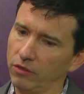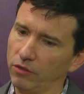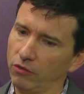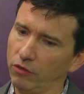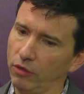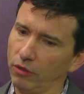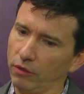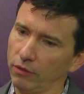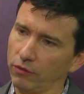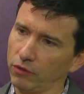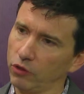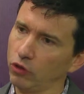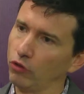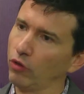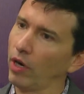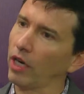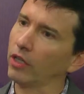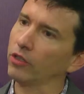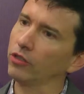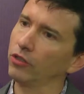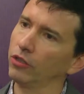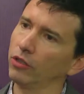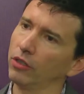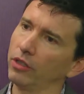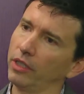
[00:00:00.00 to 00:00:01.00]
sort of
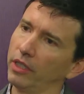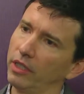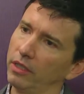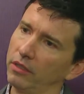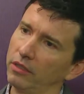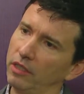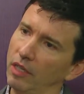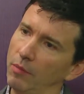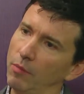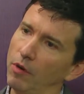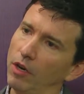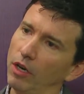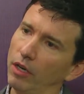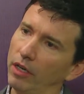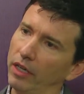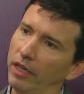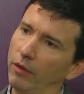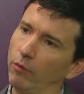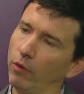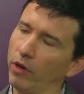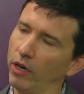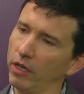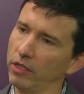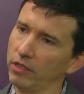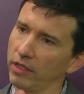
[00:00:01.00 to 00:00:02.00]
structured similarly,
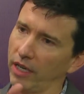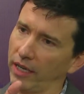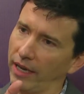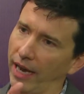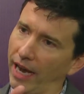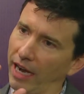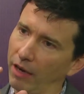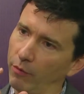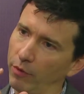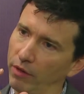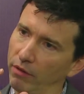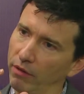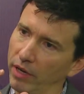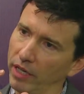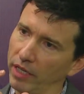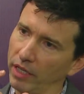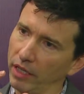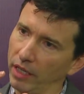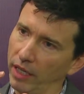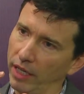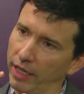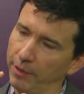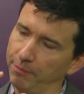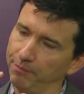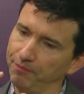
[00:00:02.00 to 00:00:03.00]
where it's like, how do we
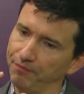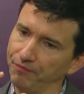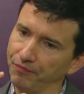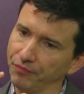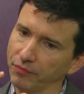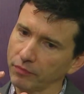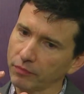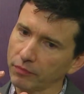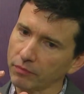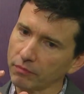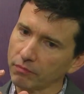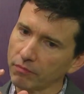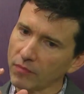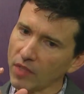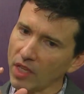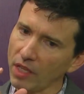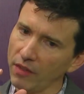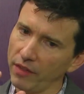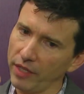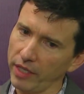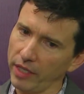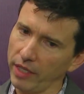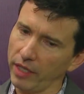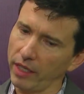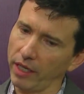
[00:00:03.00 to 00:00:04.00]
regulate
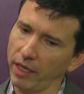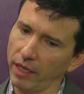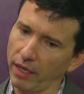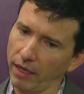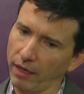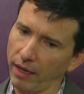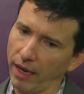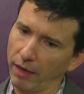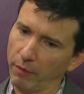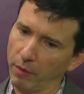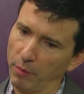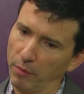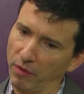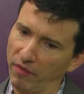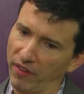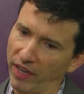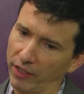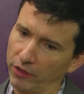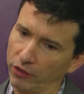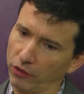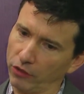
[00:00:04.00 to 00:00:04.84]
how do we provide